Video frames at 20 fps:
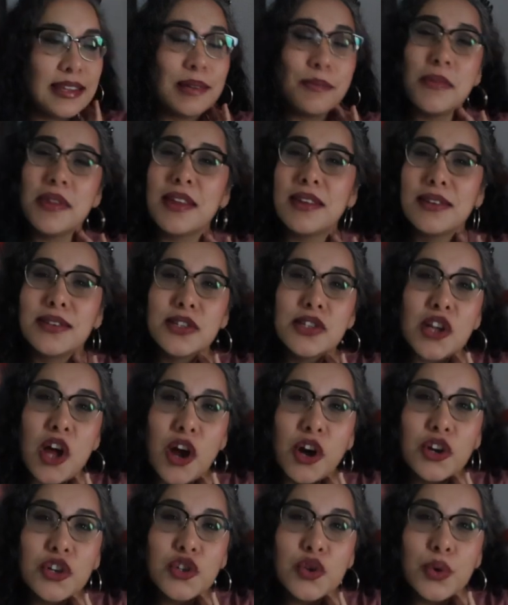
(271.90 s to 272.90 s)
some of the
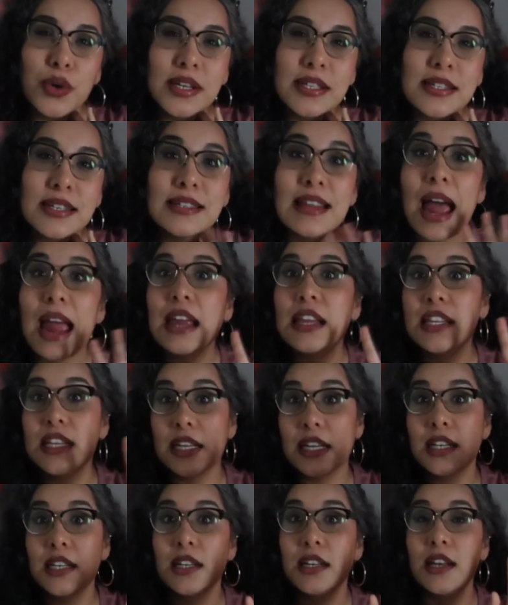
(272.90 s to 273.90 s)
song choices I
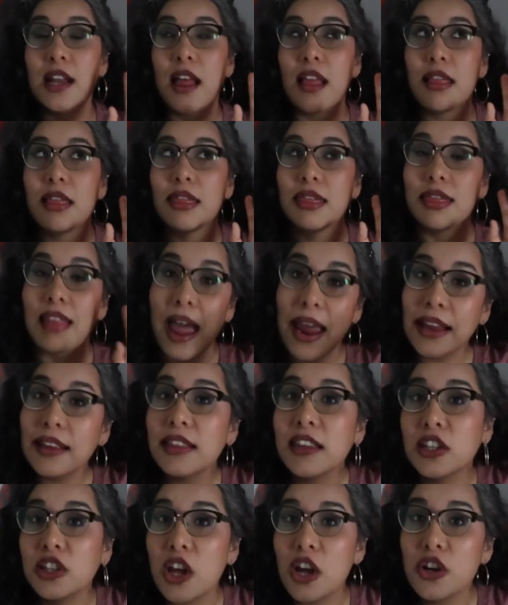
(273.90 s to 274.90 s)
did
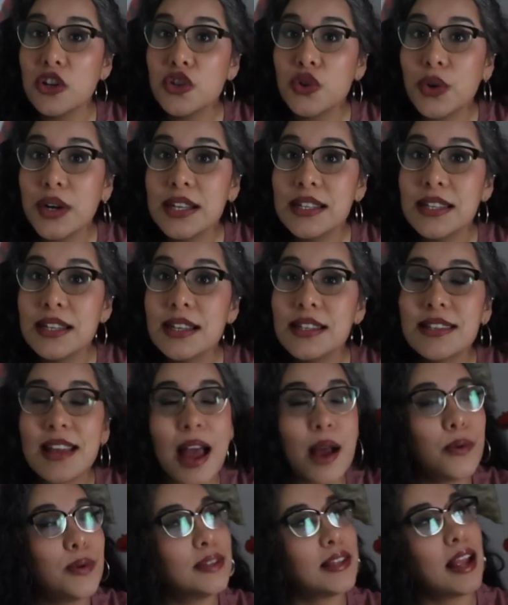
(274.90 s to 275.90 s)
like the song choices.
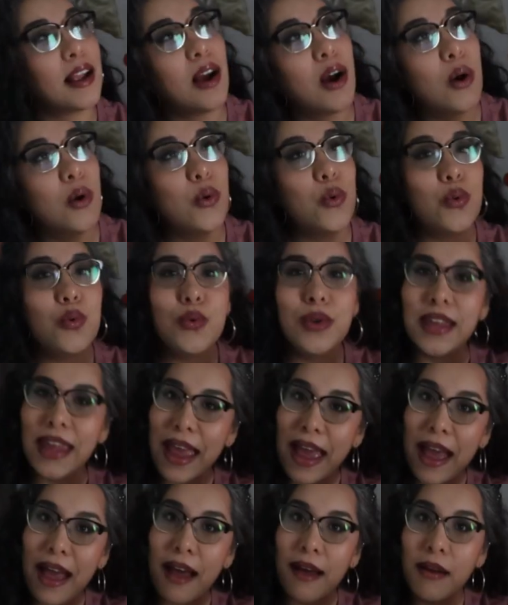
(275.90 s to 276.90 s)
I was like, oh
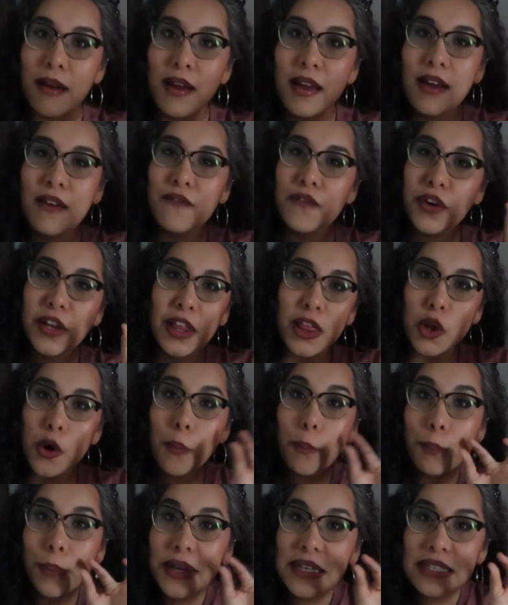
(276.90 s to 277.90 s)
yeah, for the little
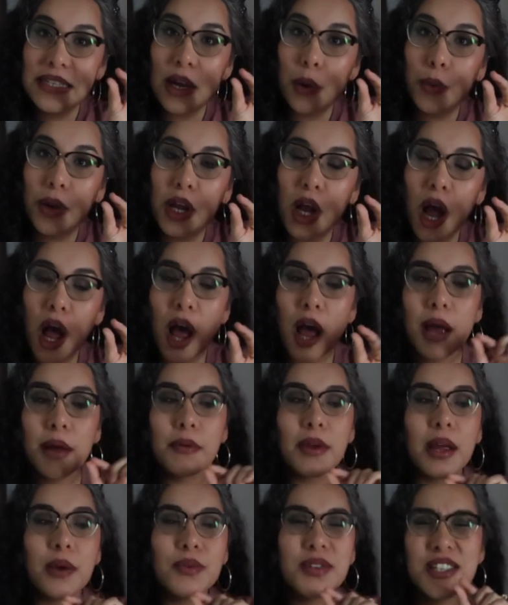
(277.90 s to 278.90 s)
bits that we
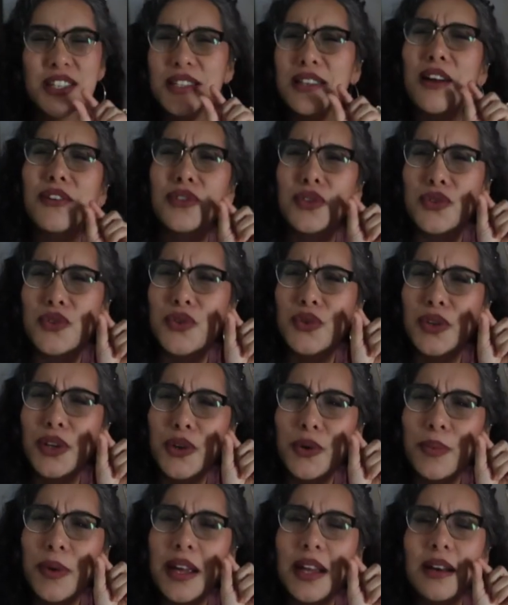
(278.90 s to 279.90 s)
got. It was just also too
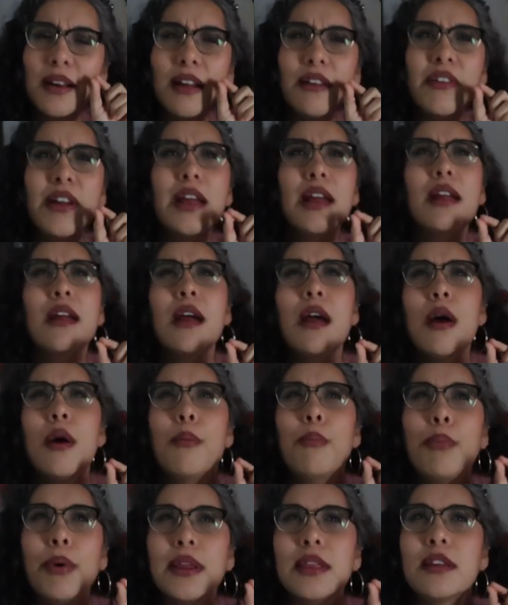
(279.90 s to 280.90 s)
little bit of it.
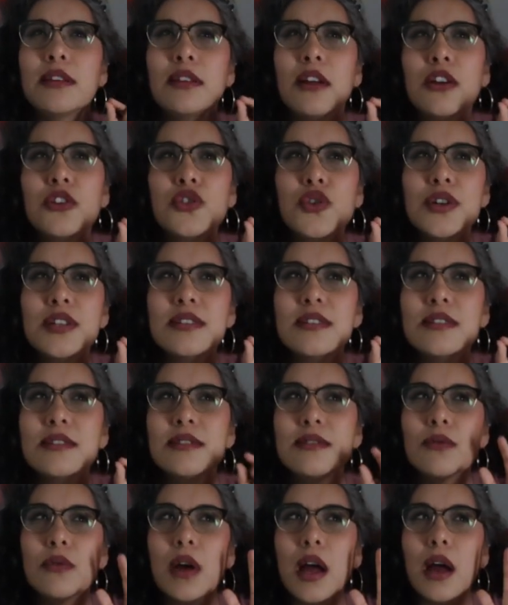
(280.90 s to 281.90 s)
But the song
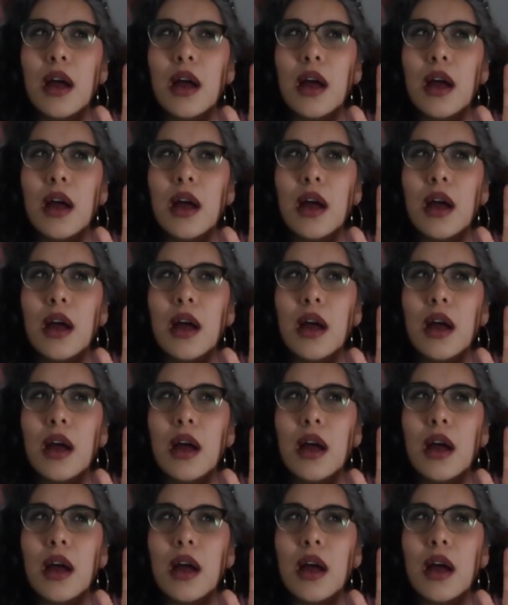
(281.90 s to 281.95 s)
choices